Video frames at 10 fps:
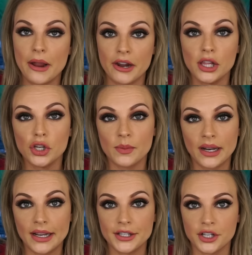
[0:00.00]
Mary
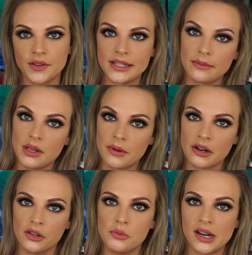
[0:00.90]
Luminizer. They sent me
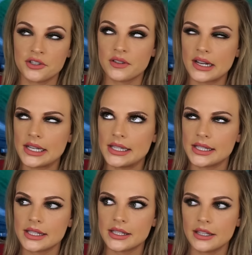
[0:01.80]
Mary Luminizer
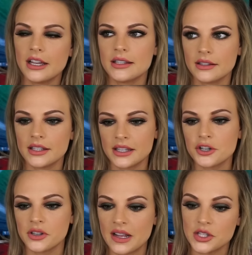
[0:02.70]
because
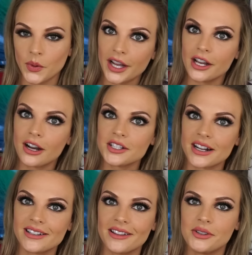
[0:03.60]
essentially that's why I
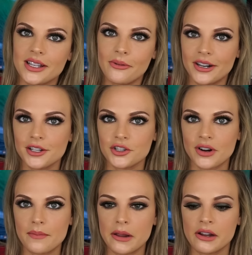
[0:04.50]
contacted them, because I wanted to
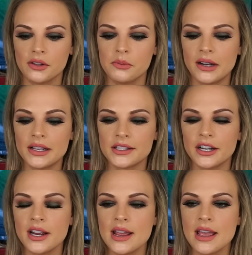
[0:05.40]
try Mary
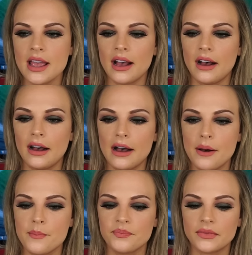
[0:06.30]
Luminizer.
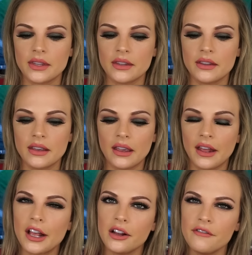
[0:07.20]
Um,
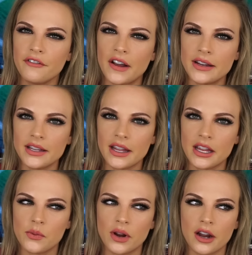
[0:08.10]
and I couldn't find it
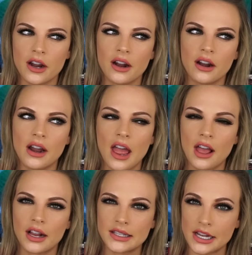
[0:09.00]
anywhere
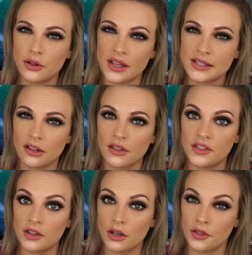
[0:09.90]
because I know they
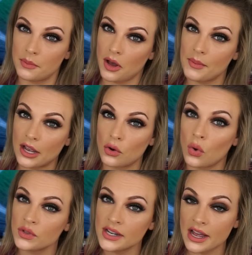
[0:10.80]
sell the Balm at Kohl's